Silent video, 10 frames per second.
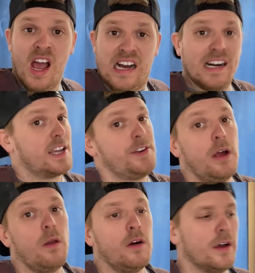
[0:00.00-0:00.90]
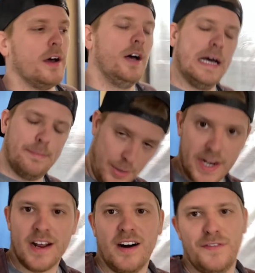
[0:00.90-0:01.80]
I can no longer put
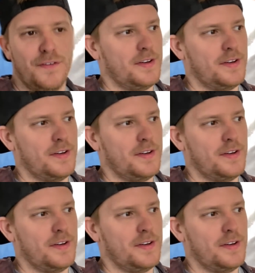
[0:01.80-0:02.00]
it off.